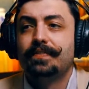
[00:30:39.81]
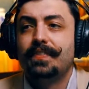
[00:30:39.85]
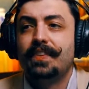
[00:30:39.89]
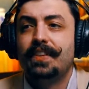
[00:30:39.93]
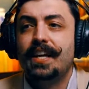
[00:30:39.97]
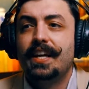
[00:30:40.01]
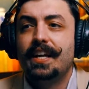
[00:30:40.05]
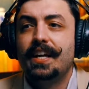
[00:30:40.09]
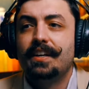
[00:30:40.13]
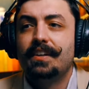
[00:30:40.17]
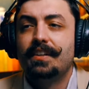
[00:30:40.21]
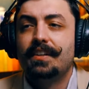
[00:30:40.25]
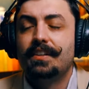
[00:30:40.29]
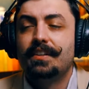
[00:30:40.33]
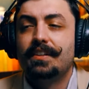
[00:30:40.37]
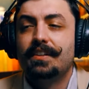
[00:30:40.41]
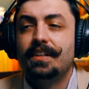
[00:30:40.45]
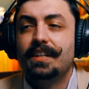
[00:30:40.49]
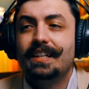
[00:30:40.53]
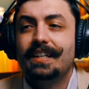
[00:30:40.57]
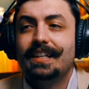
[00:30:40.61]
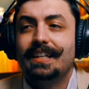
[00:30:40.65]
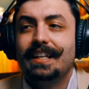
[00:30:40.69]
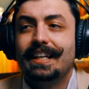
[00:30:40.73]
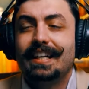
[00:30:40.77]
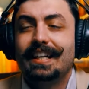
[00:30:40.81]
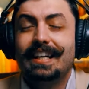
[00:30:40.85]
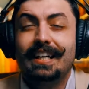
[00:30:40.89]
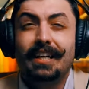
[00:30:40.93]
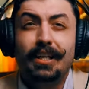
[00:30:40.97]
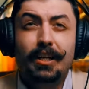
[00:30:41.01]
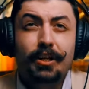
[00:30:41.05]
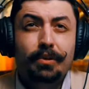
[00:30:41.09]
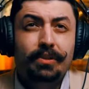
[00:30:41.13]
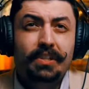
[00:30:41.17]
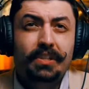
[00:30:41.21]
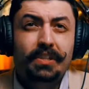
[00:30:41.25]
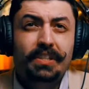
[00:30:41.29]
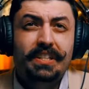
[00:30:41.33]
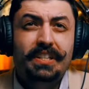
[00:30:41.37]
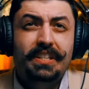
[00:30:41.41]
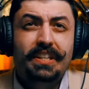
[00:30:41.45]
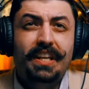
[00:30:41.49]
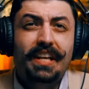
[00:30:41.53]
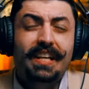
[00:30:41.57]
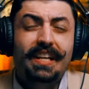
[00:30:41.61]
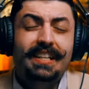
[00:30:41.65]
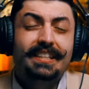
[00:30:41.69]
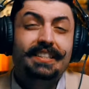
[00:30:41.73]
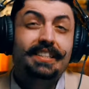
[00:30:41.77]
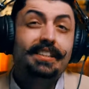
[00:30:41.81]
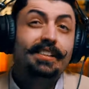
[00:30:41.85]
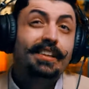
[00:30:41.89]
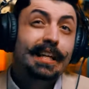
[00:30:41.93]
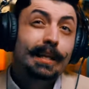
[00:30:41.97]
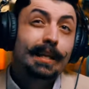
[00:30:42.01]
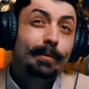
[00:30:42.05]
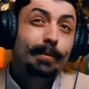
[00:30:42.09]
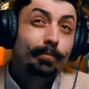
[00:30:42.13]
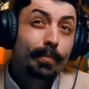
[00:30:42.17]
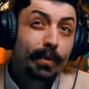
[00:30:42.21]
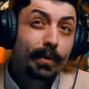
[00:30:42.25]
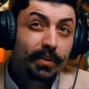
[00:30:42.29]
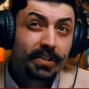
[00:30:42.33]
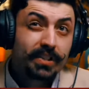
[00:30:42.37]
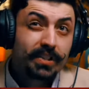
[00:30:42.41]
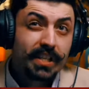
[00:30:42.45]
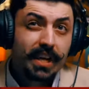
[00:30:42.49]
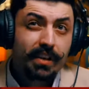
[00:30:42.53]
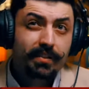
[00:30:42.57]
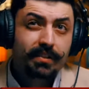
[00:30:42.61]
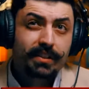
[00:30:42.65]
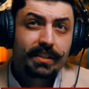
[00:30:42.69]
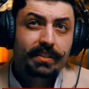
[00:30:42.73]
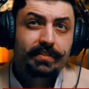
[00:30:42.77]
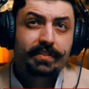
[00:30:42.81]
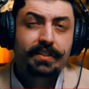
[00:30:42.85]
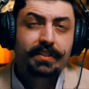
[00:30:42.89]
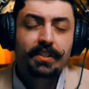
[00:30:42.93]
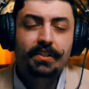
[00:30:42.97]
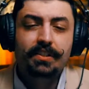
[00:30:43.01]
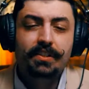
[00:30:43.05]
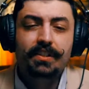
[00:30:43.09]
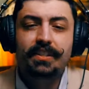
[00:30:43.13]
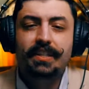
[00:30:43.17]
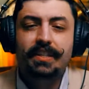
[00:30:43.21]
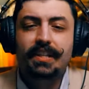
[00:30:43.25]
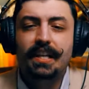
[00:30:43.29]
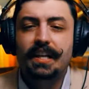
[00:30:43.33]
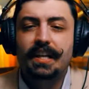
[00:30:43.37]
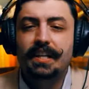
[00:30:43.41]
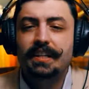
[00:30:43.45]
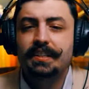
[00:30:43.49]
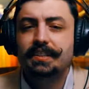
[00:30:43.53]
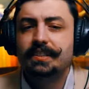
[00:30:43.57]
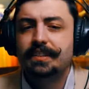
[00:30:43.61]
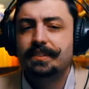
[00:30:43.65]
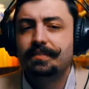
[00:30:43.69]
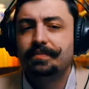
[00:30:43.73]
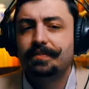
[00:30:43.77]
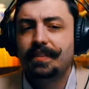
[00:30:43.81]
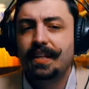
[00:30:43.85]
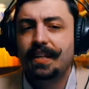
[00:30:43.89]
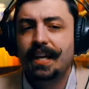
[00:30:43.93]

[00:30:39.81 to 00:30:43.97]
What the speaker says: They're getting used to things. They're getting burnt out of certain things.